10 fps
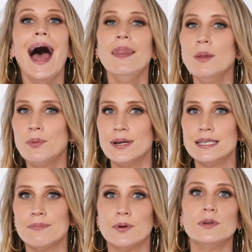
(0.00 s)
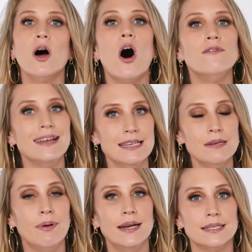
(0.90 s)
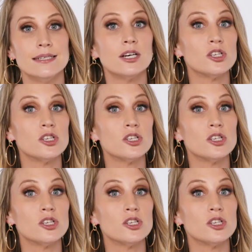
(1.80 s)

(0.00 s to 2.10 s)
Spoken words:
and the principle of independent